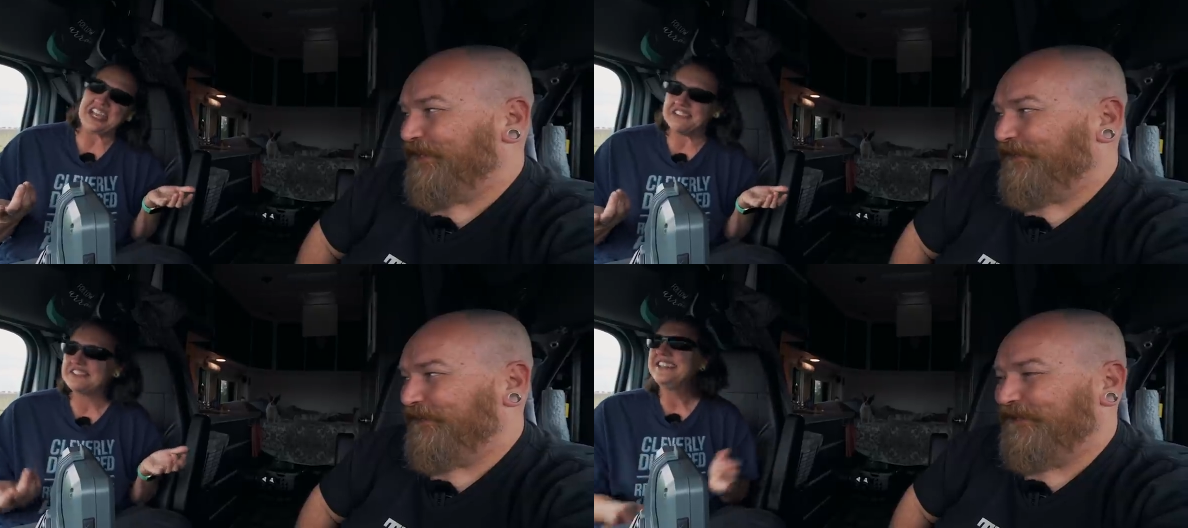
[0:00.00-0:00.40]
Speaker 1: you
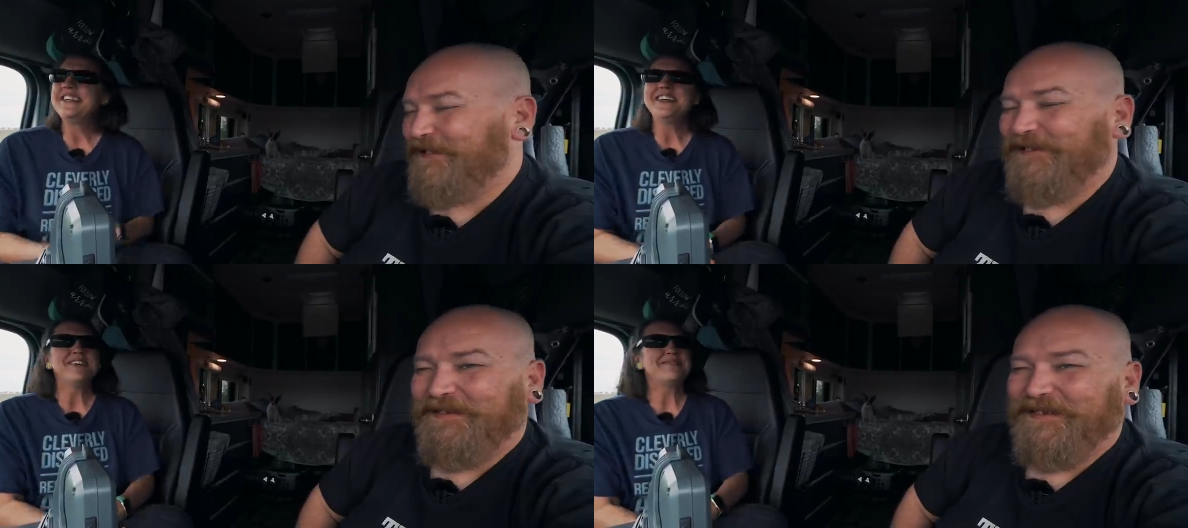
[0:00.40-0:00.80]
know.
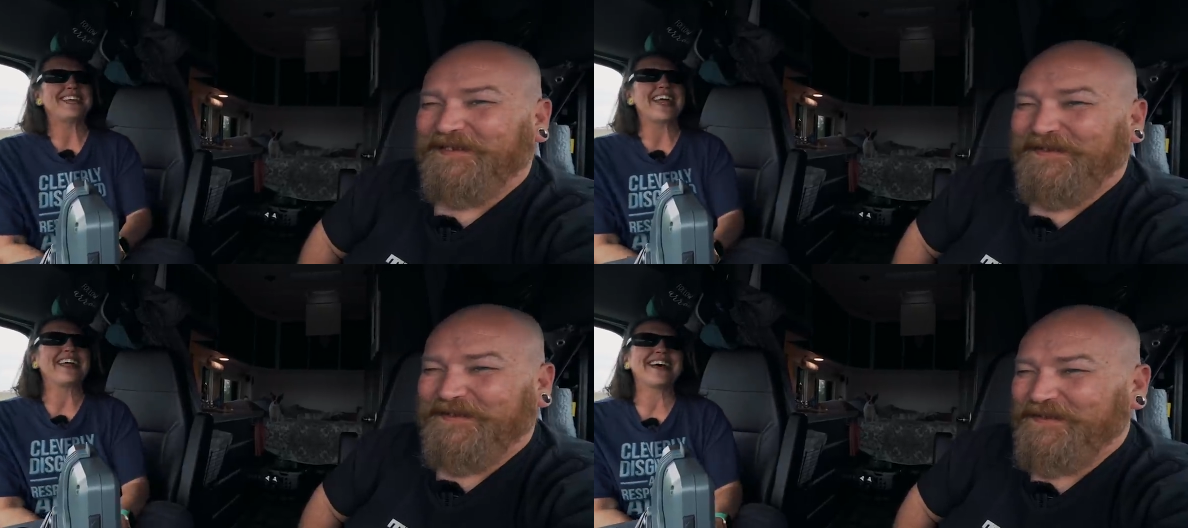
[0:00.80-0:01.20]
But
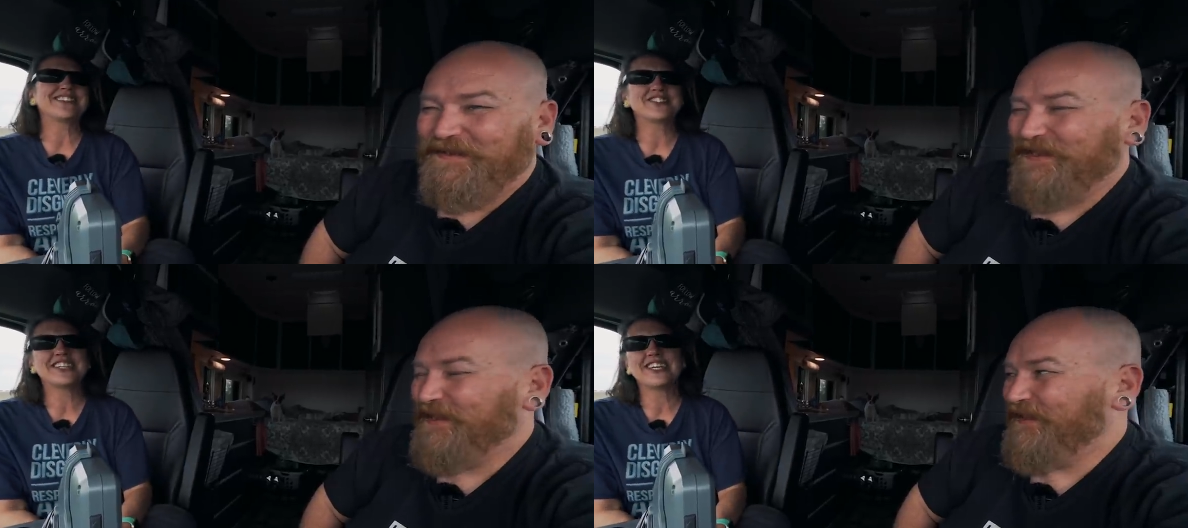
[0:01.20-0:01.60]
yeah,
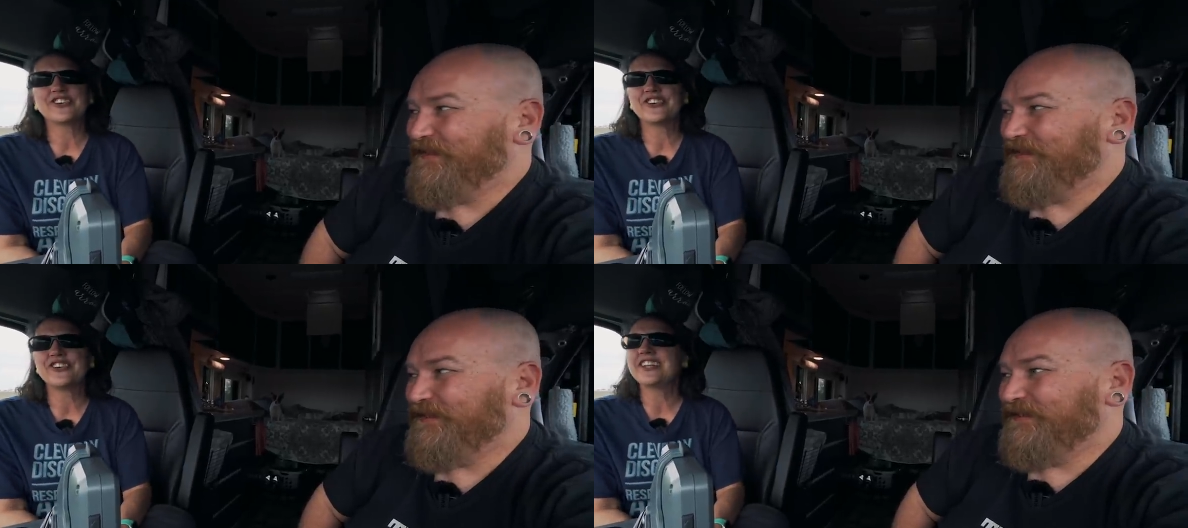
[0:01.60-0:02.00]
that's really
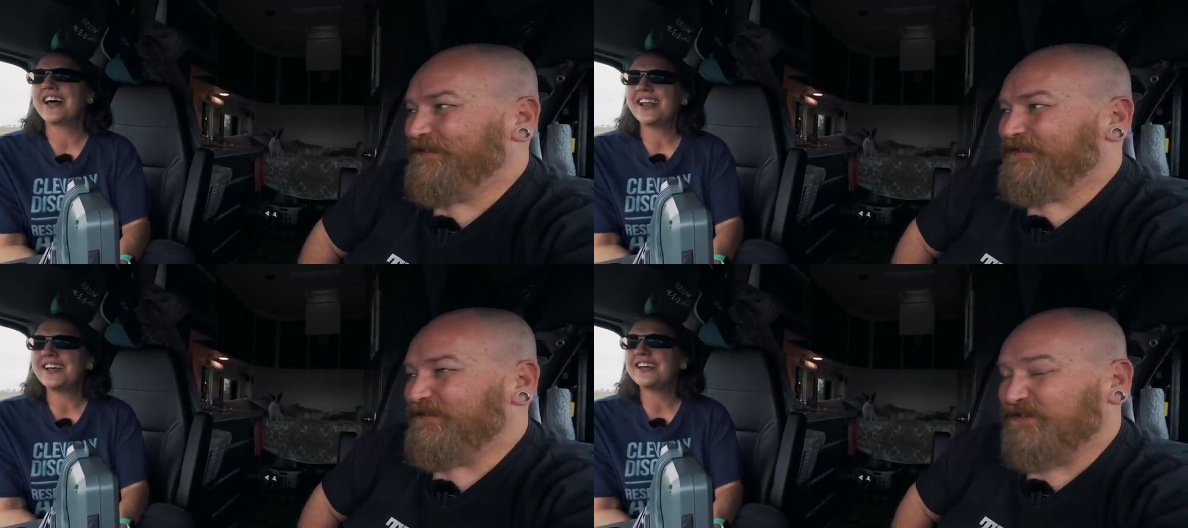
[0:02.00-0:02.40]
cool. A
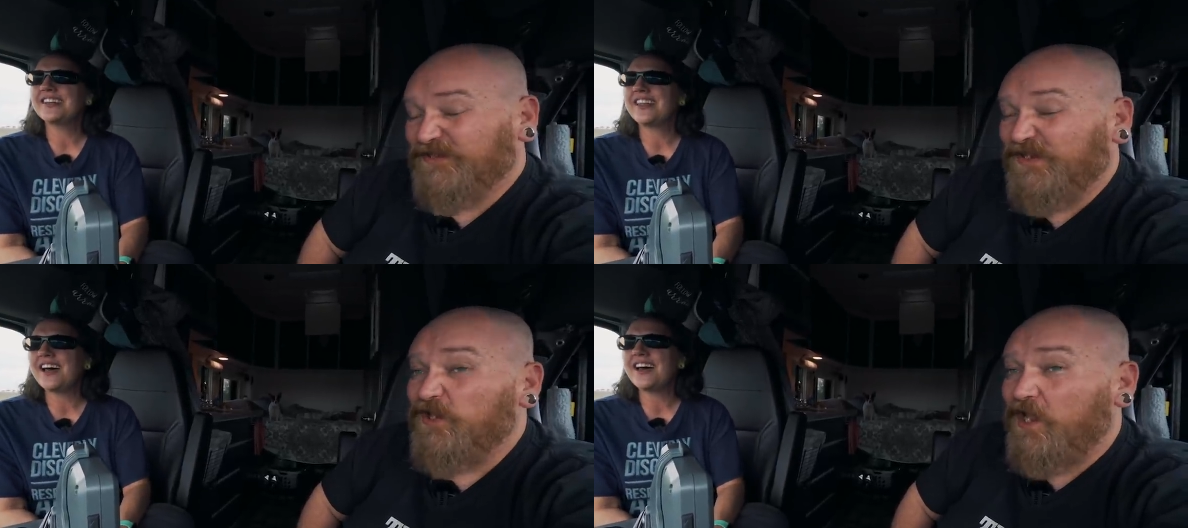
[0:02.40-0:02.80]
lot of there's a,
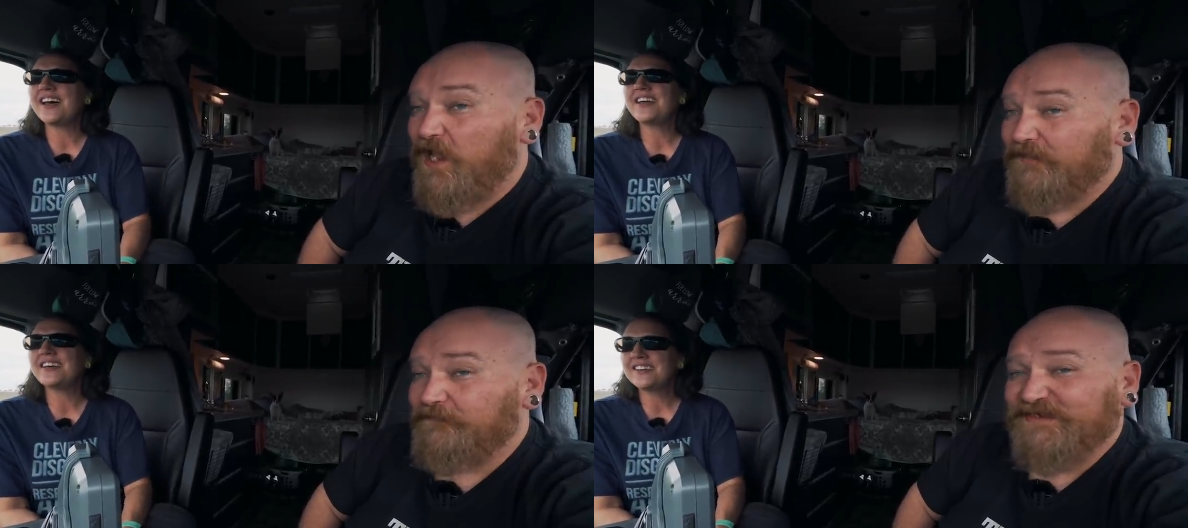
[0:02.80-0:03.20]
lot,
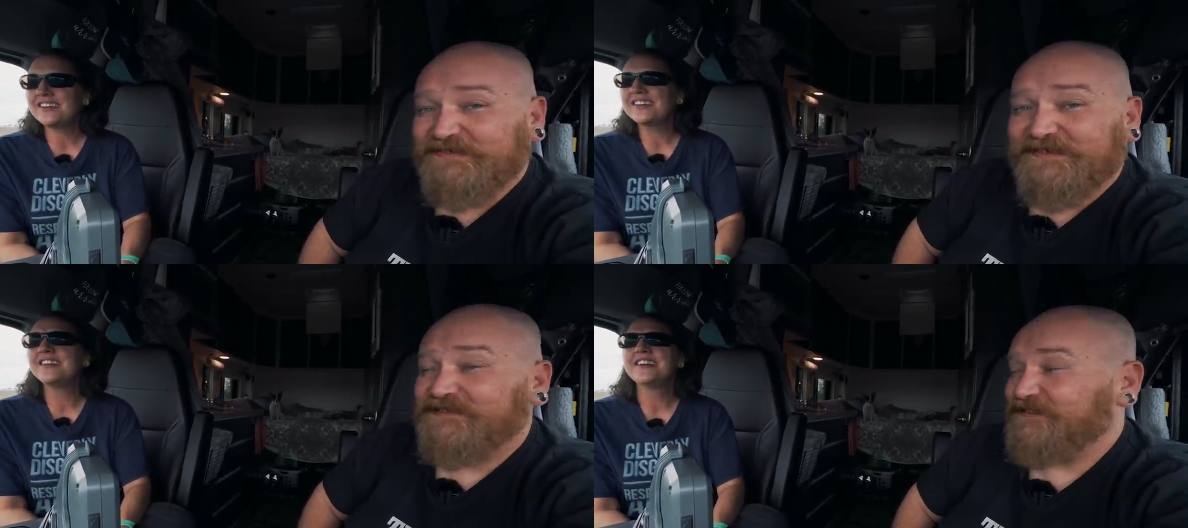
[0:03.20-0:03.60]
Speaker 2: lot of, of
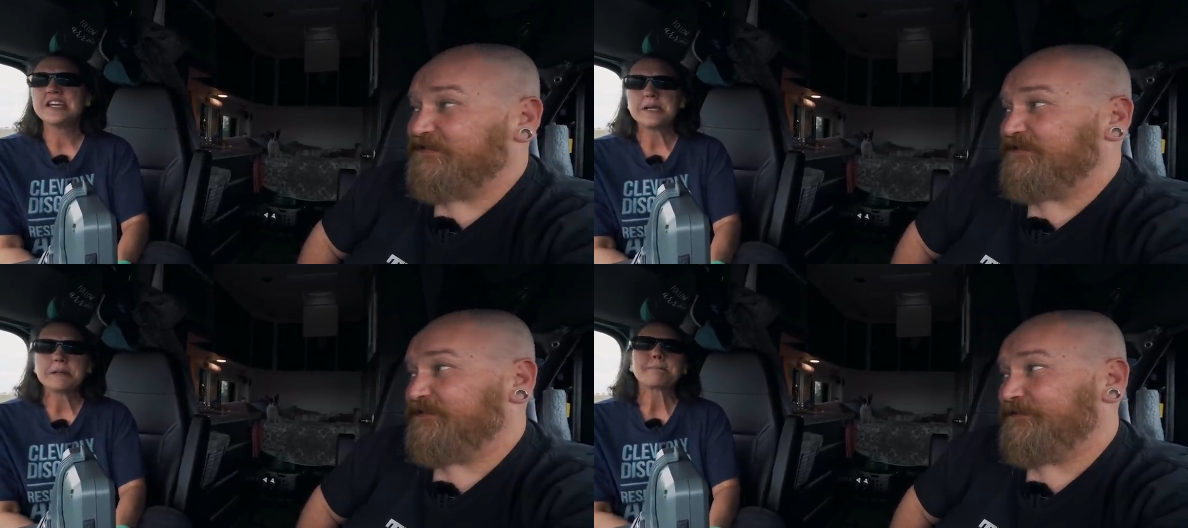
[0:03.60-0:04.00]

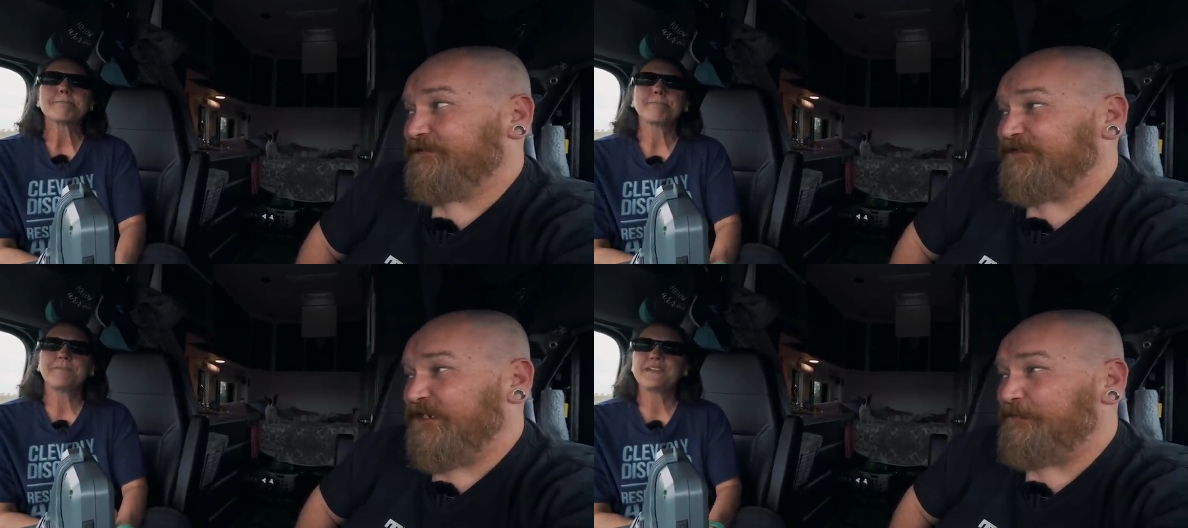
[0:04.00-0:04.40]
businesses
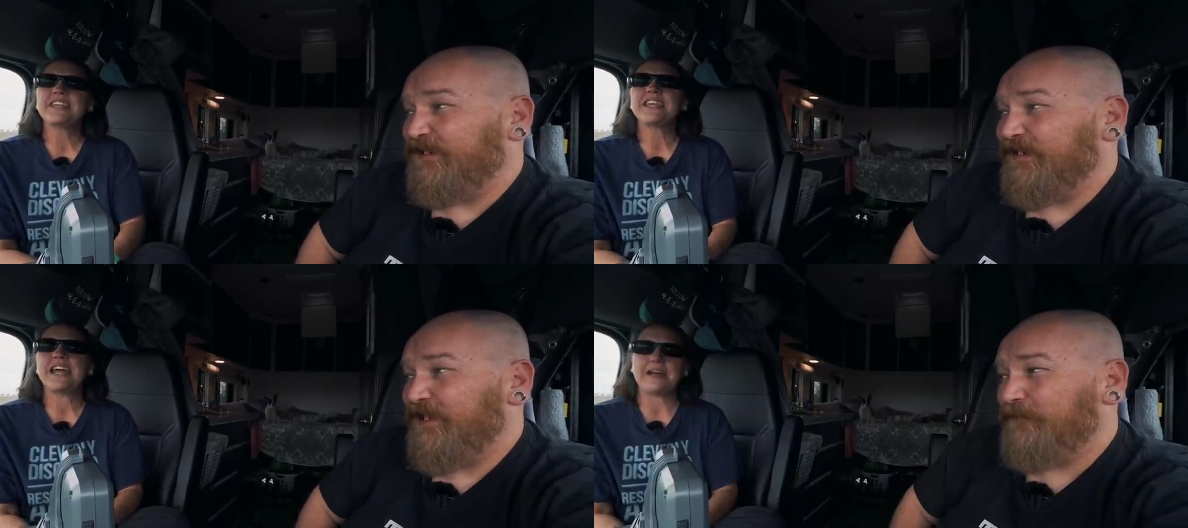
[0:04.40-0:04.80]
stepping
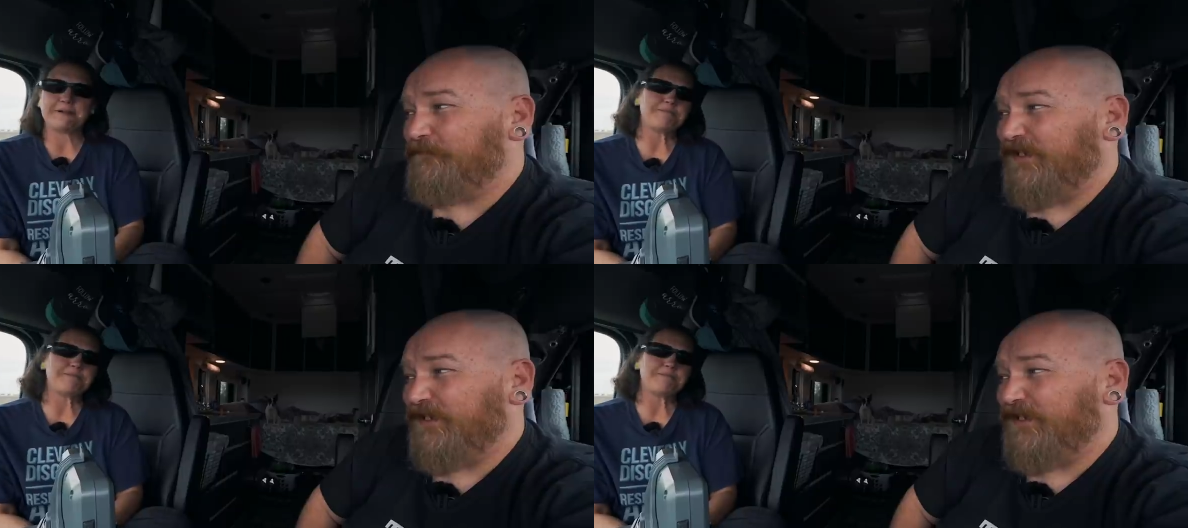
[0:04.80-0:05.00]
yeah. up